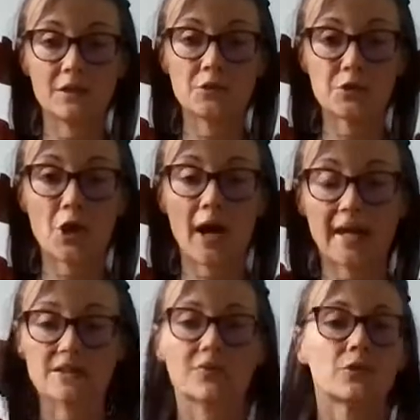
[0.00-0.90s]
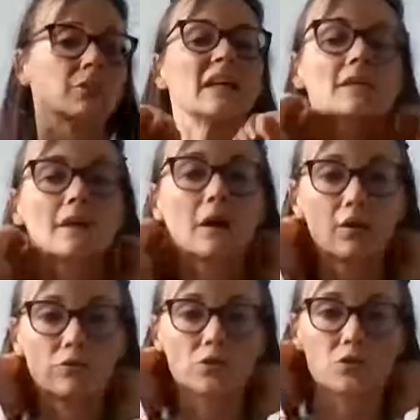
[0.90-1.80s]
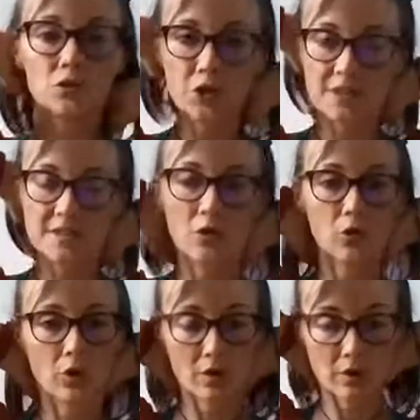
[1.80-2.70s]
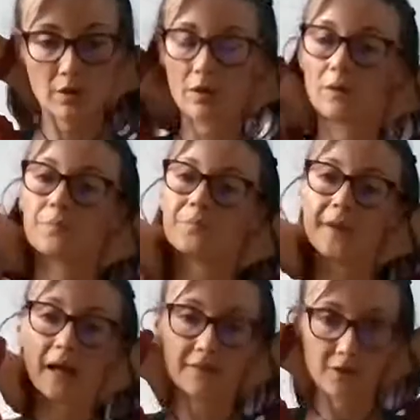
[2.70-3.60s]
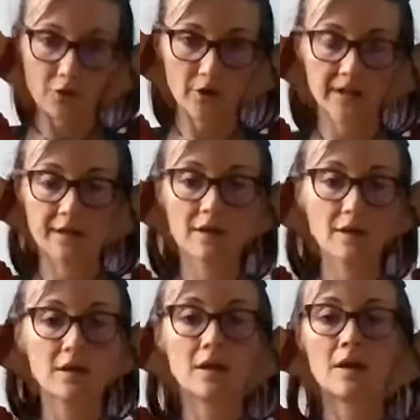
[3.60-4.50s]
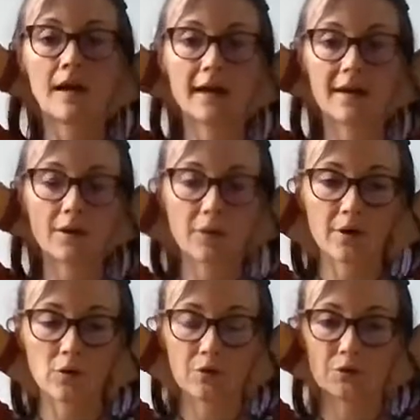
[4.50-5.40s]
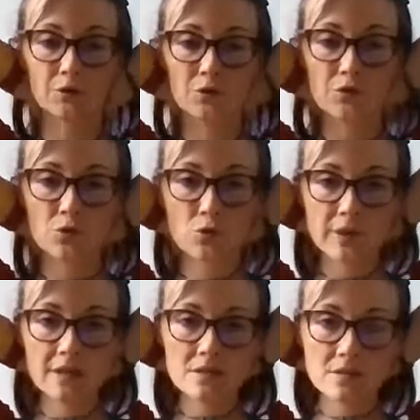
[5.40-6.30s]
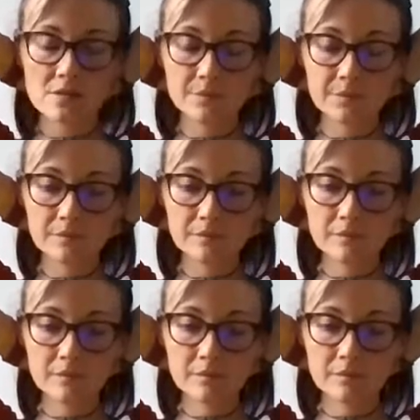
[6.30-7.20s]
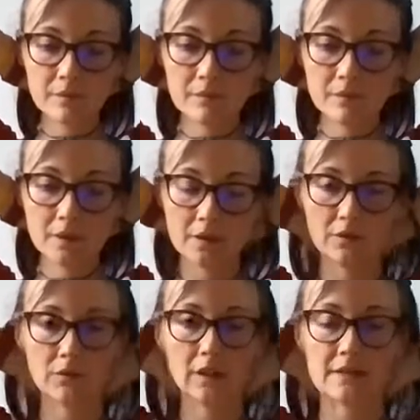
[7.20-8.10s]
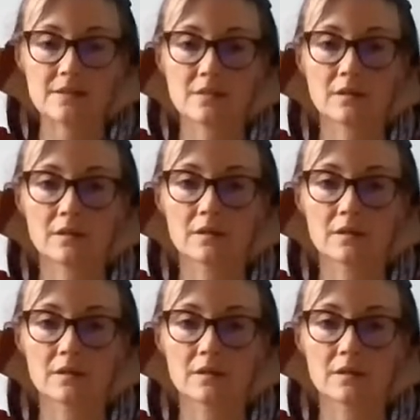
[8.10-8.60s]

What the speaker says: Use your hands for that. Now I would suggest go under your head. And now we're going to squeeze and release.